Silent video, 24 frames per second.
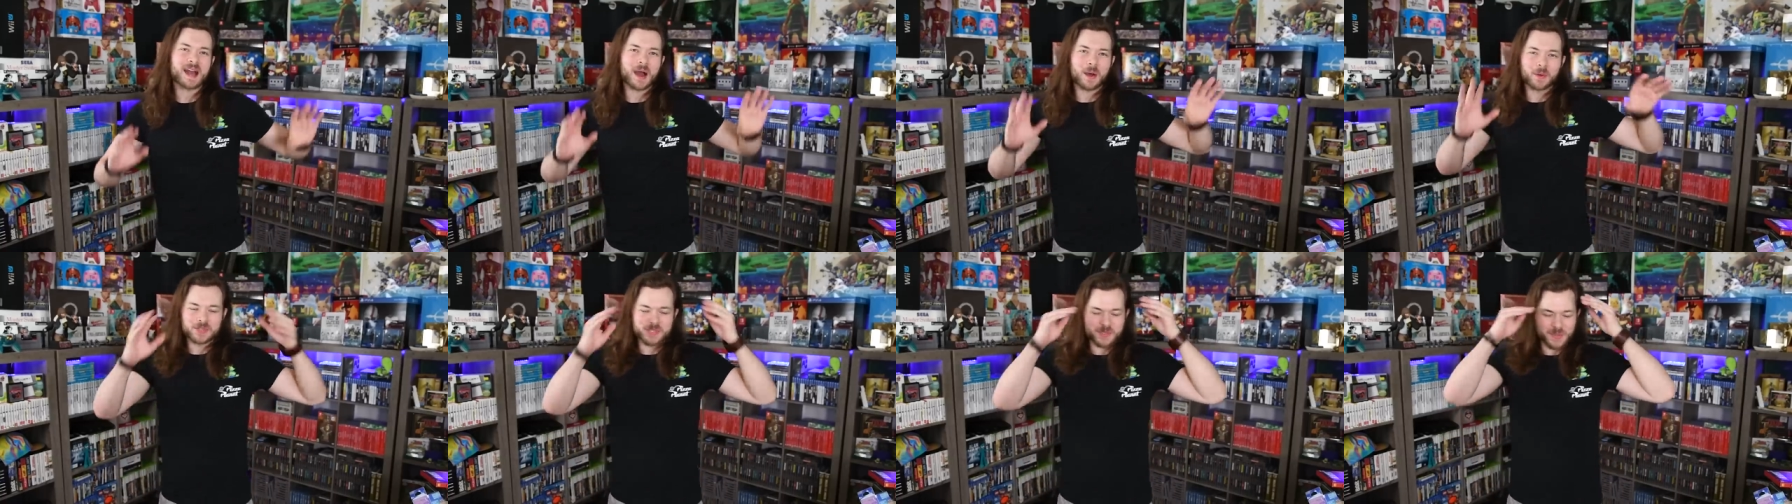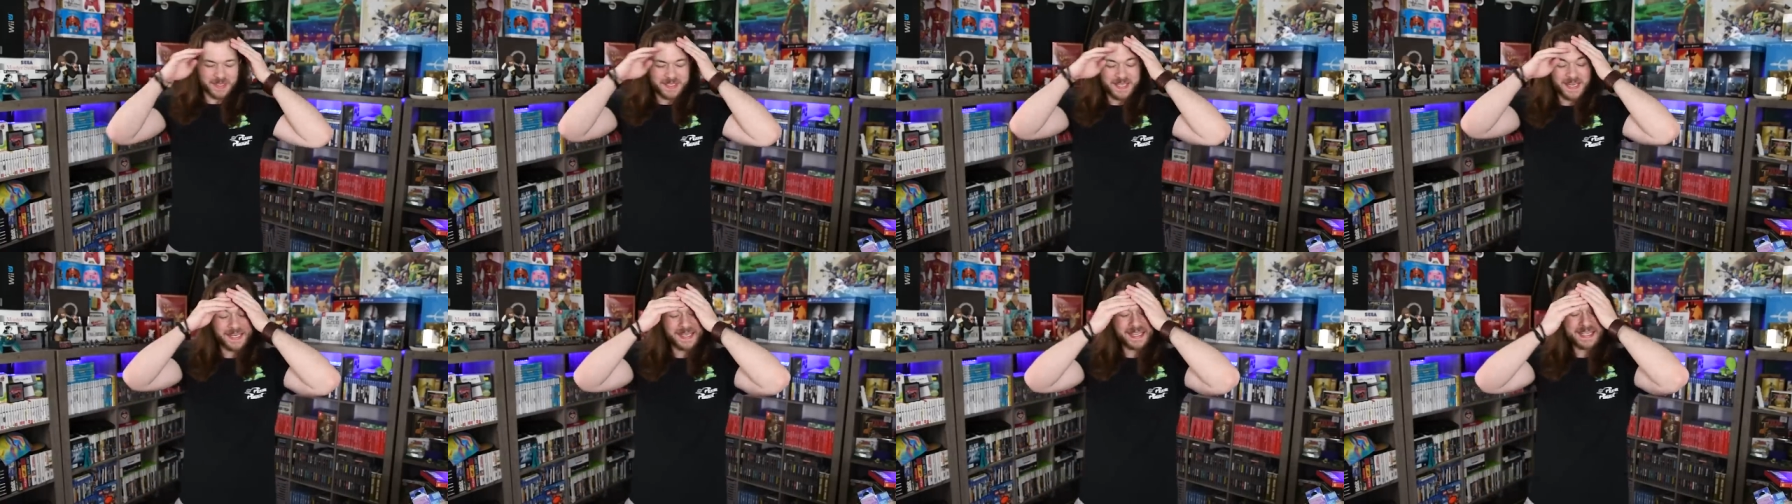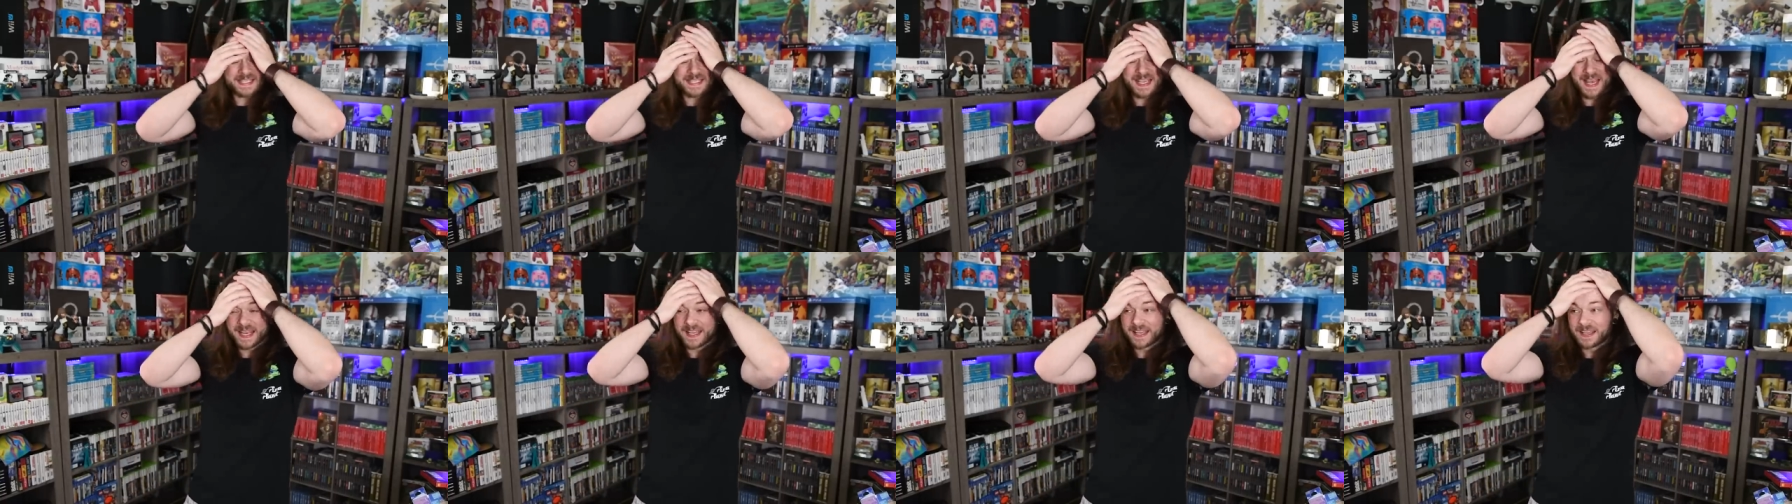I just want to take a
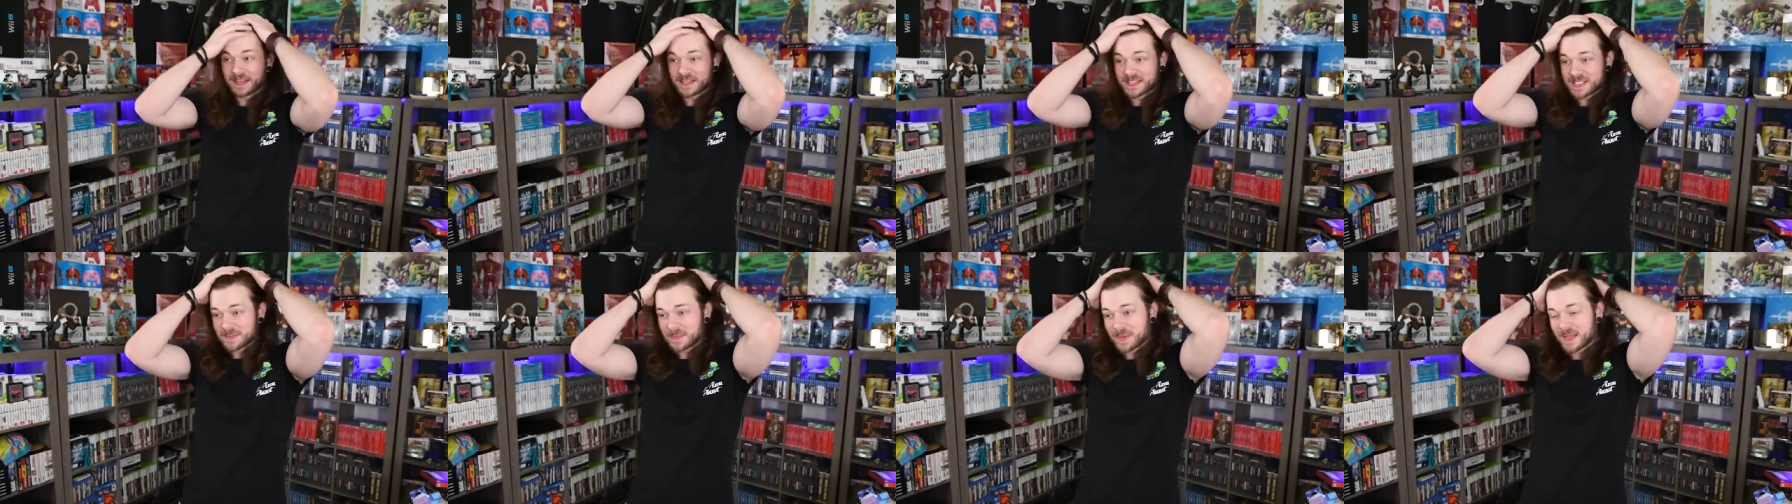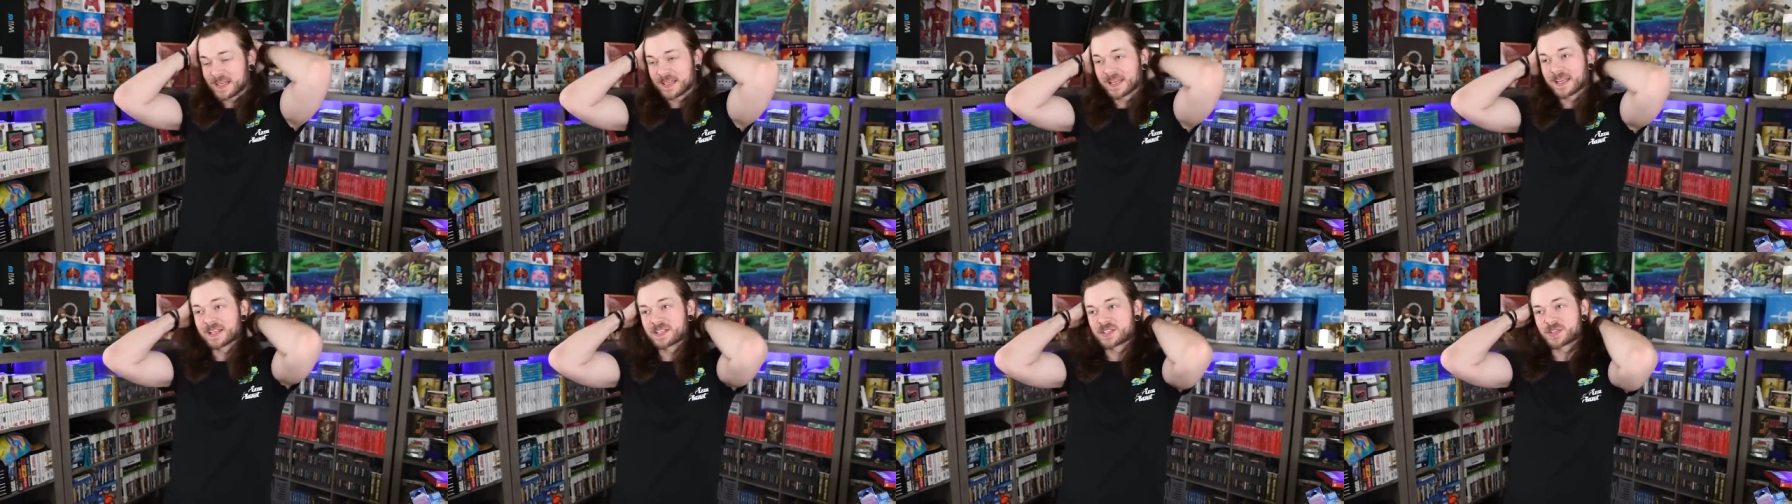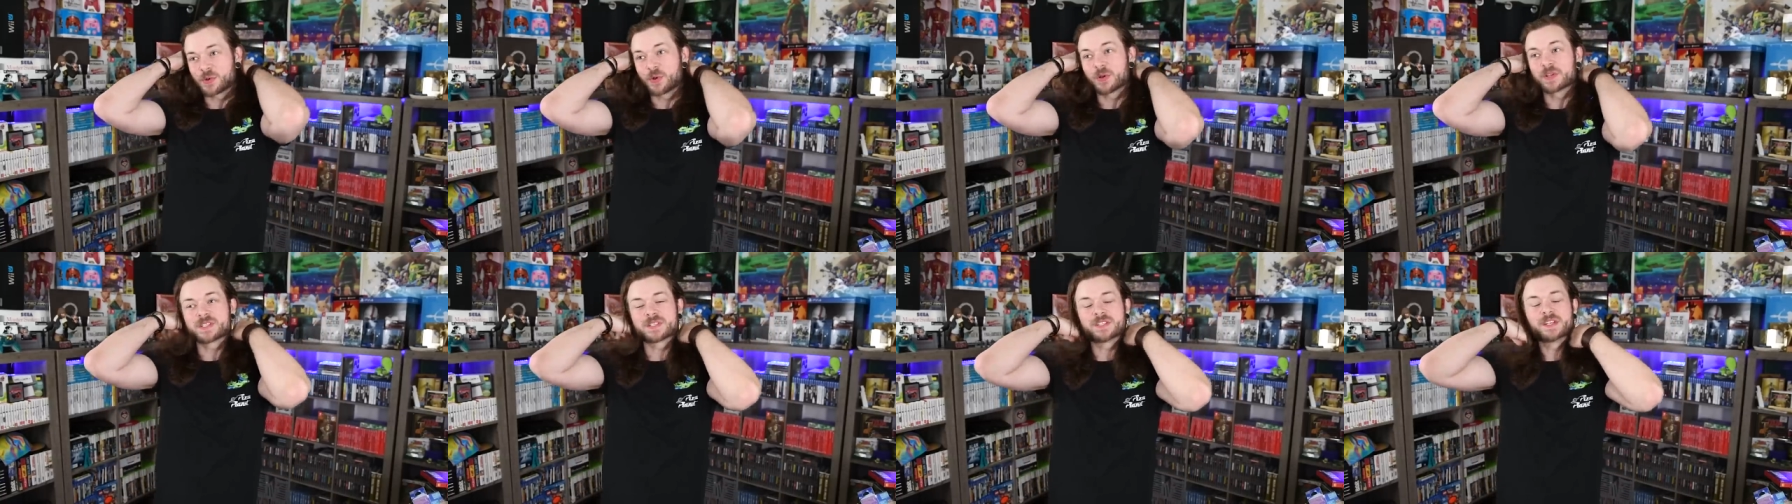second because I'm getting
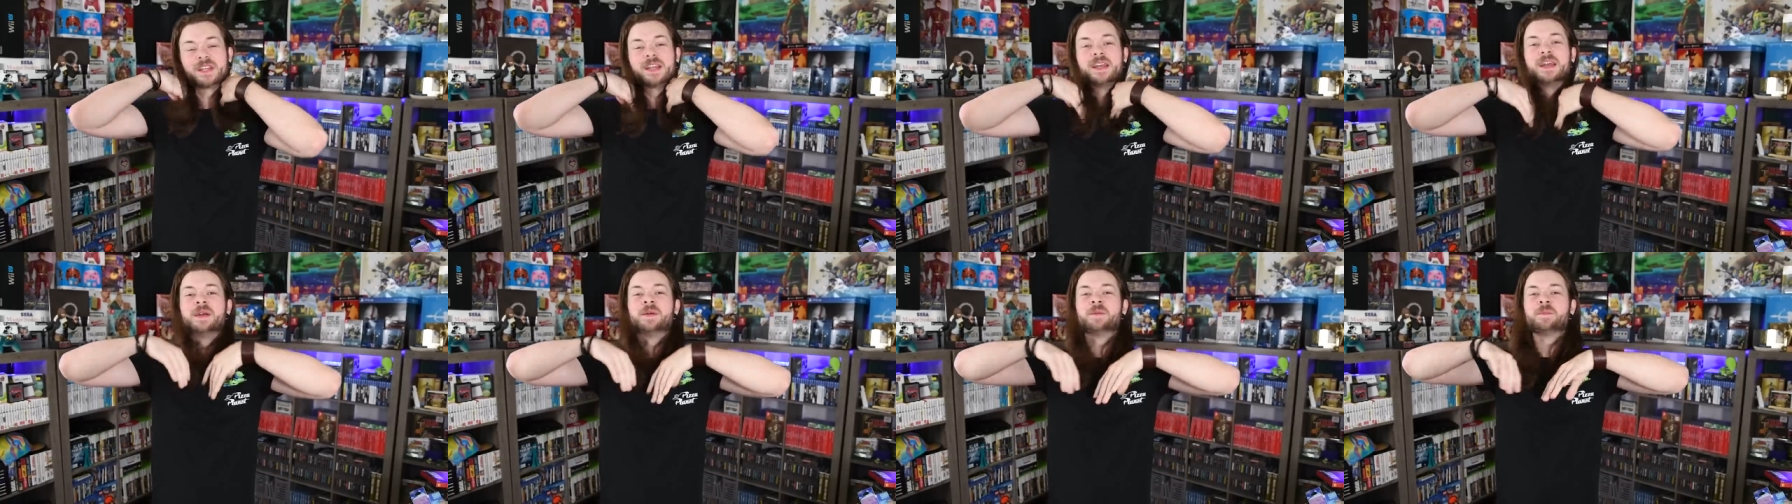exhausted.